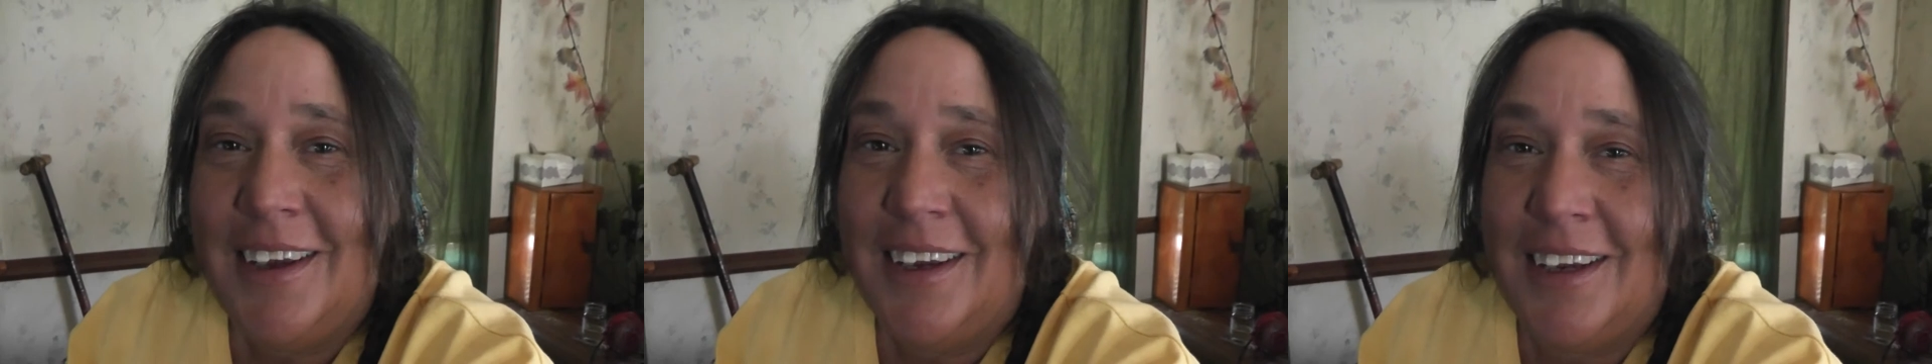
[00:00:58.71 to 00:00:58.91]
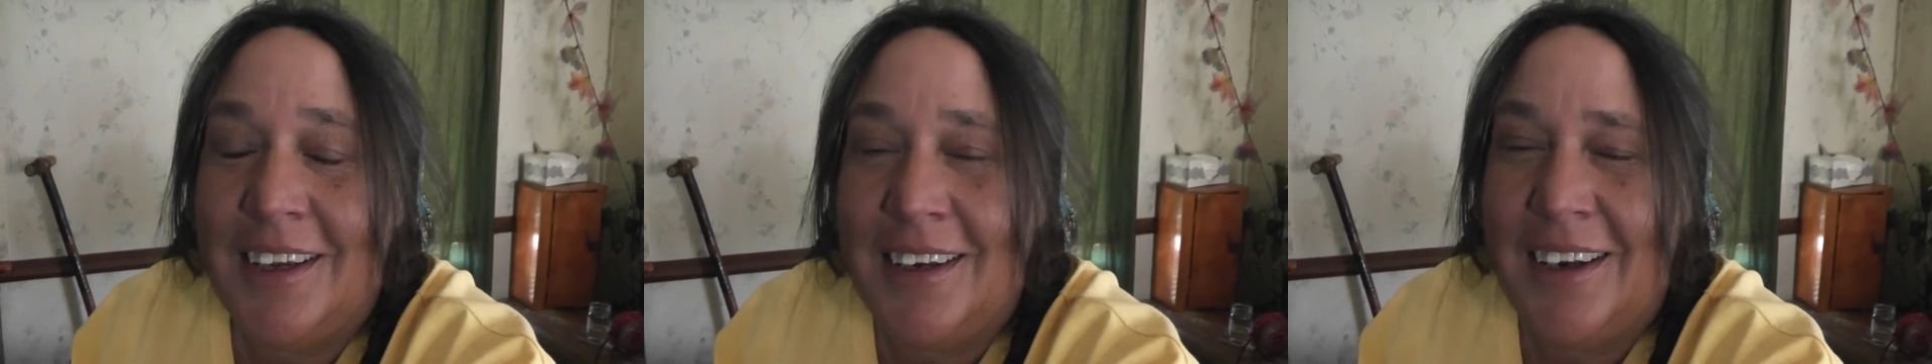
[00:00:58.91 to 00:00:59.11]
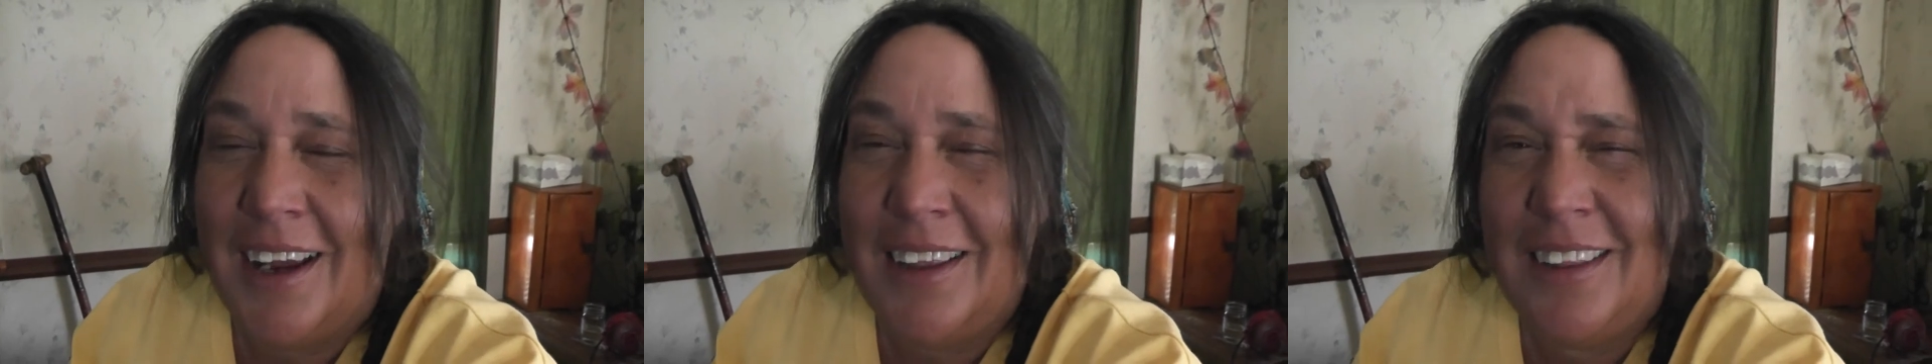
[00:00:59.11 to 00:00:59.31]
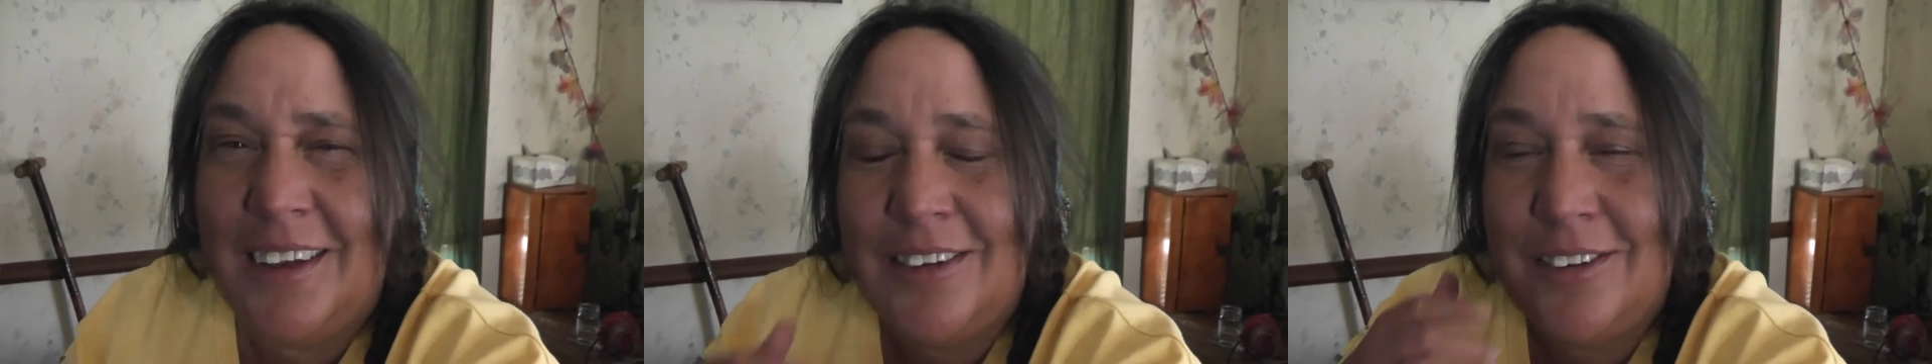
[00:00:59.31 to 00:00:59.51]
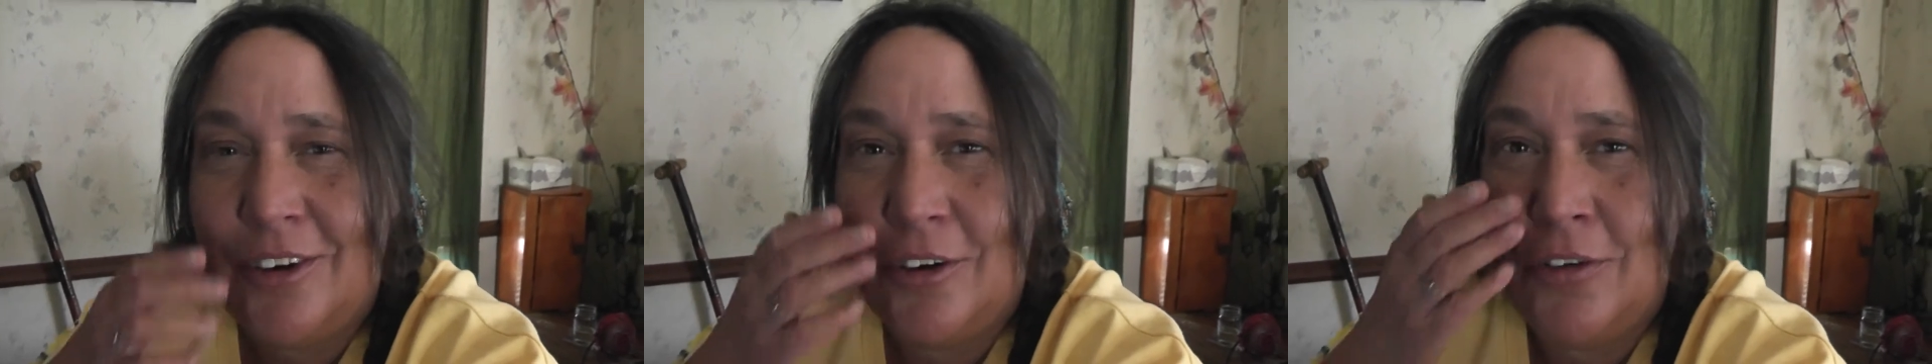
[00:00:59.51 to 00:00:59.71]
and I think
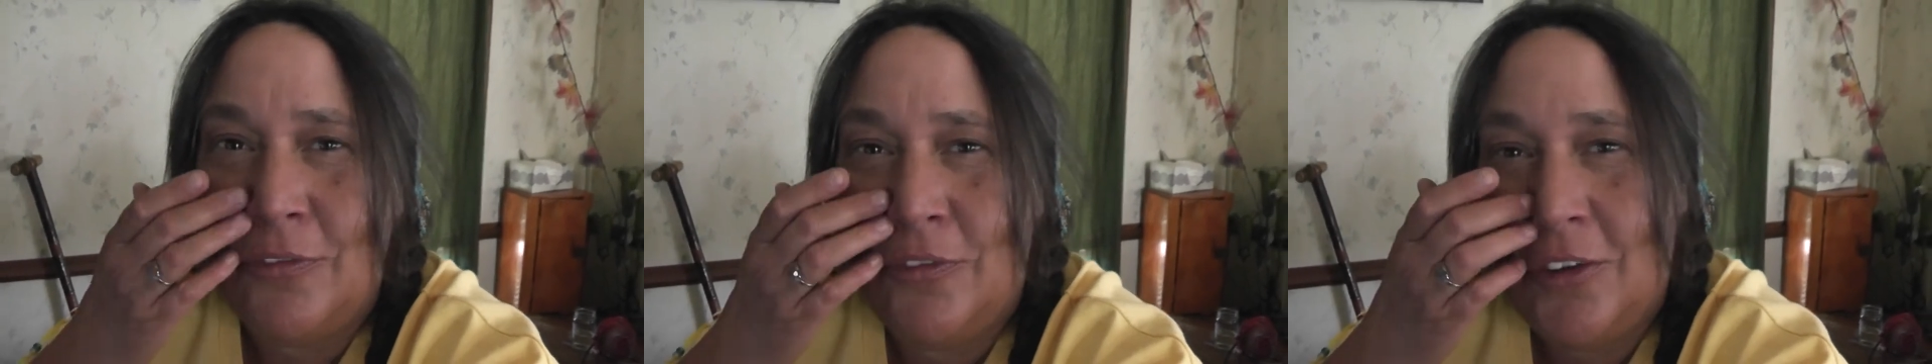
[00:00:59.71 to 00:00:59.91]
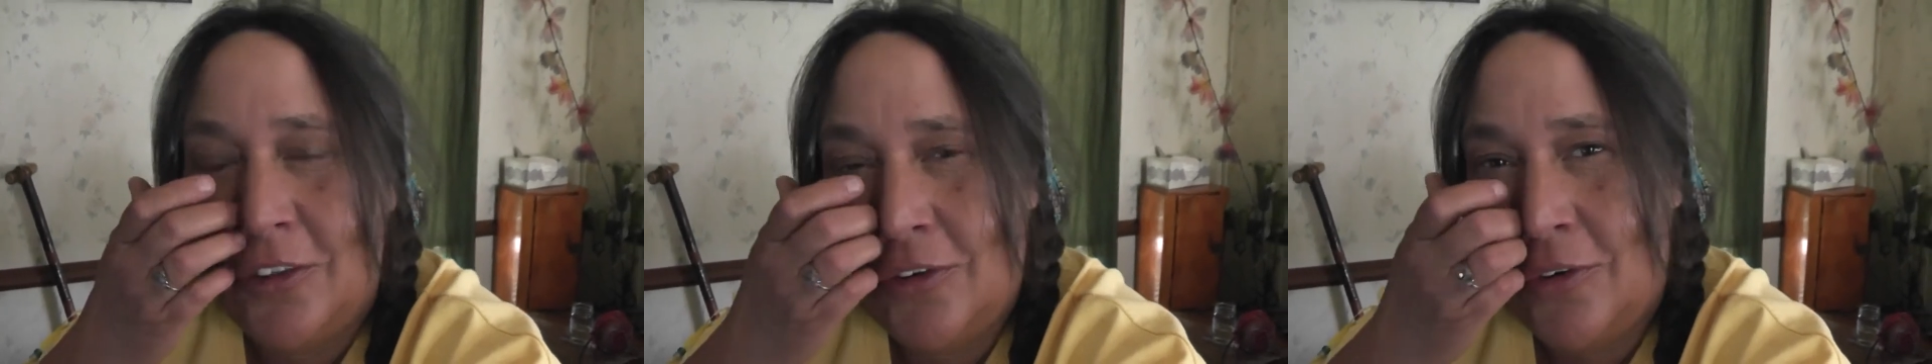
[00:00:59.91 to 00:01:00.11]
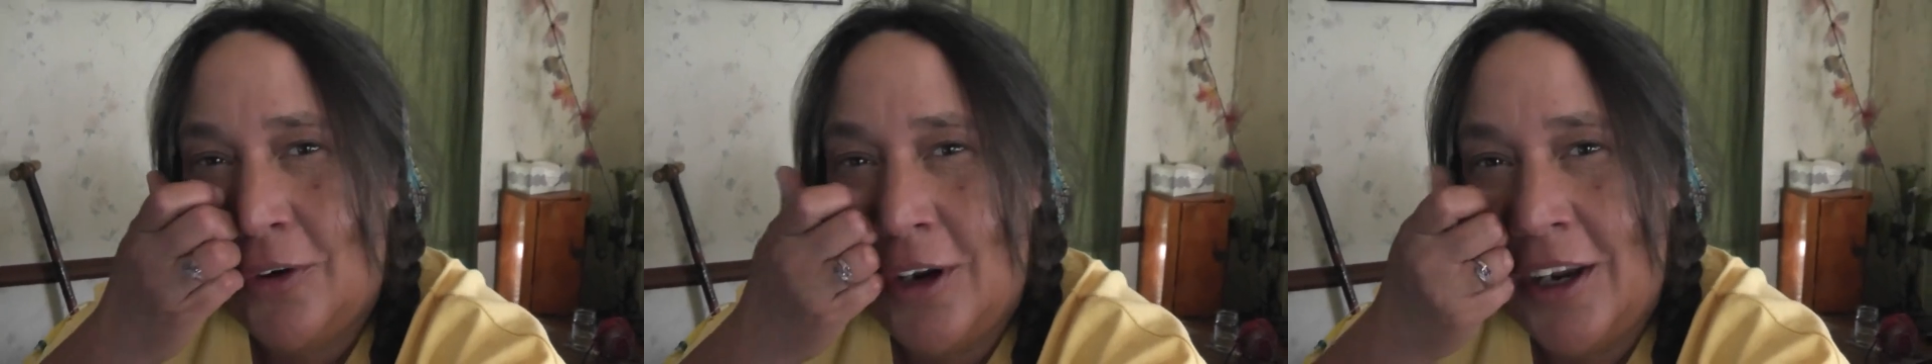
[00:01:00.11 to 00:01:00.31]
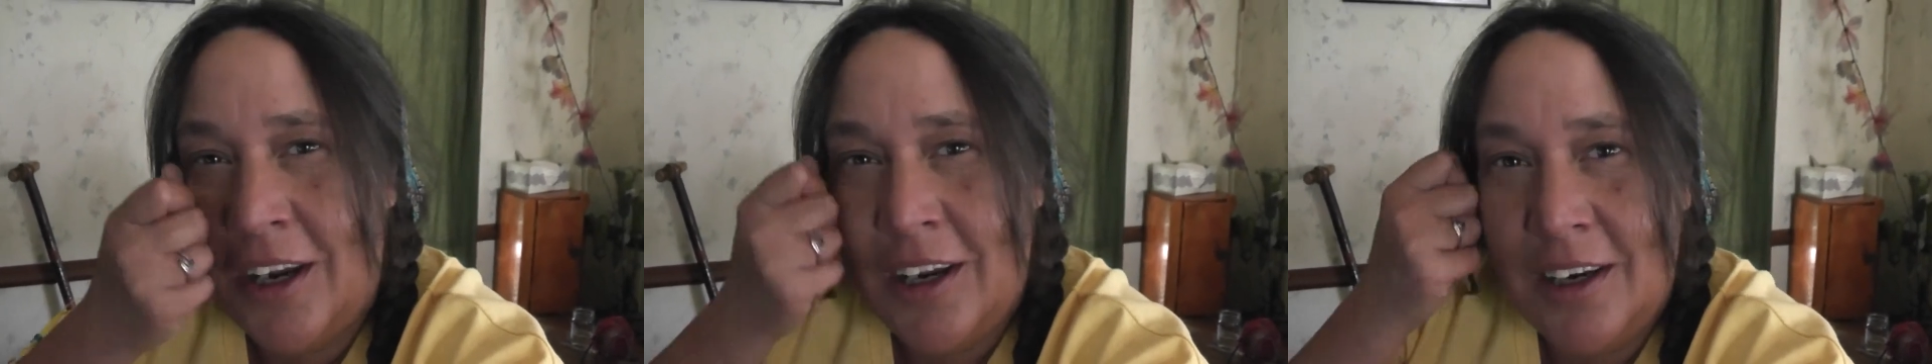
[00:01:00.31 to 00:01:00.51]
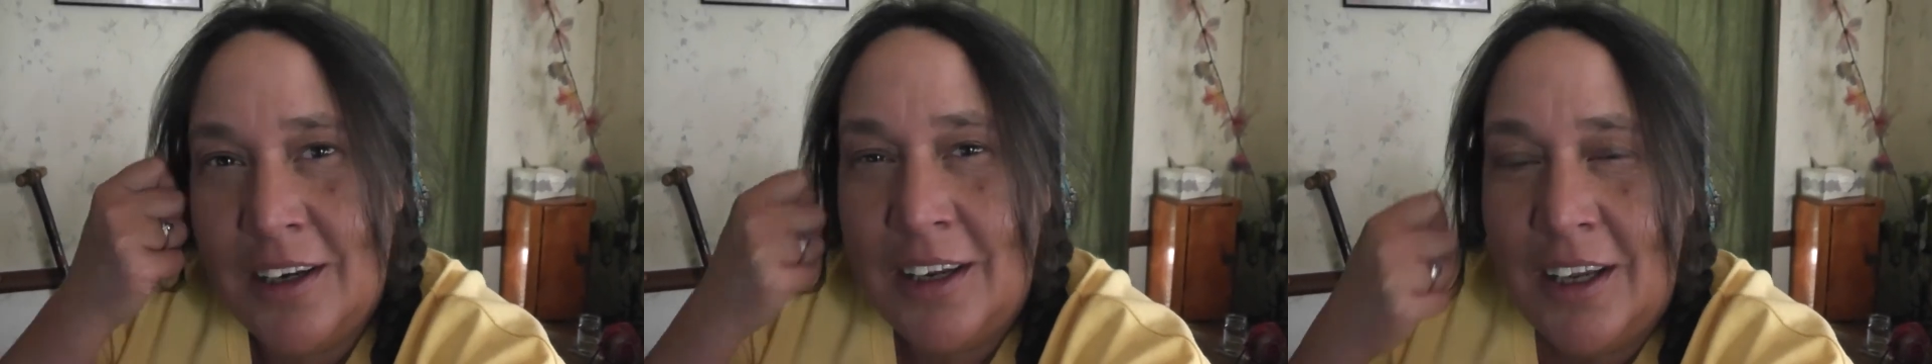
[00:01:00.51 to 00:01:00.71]
it started in fifth
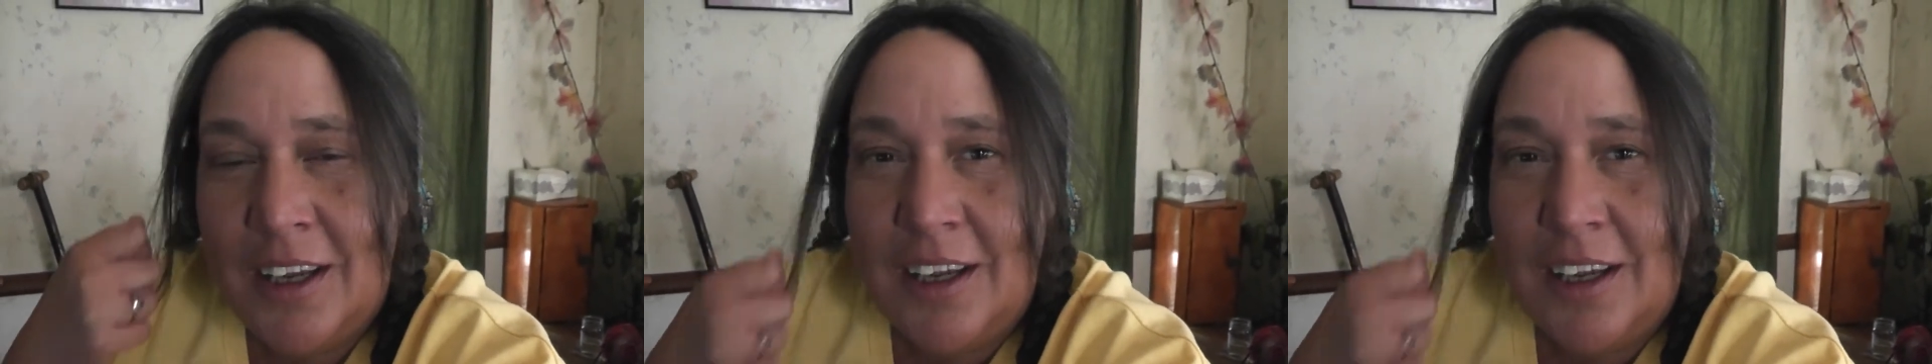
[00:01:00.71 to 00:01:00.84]
grade.